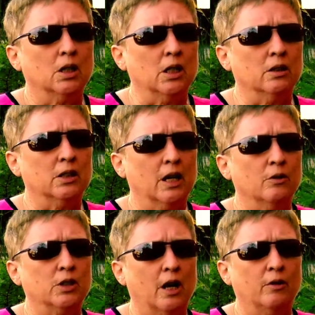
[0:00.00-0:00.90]
in the
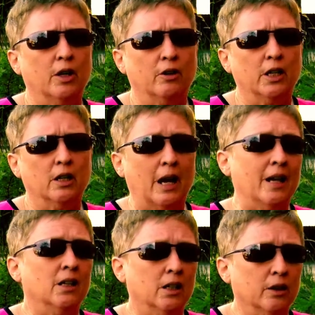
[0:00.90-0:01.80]
downtown area
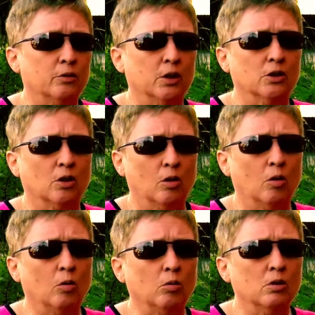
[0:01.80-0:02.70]
and in Guthrie as a
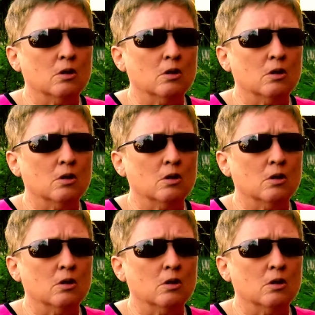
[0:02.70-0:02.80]
whole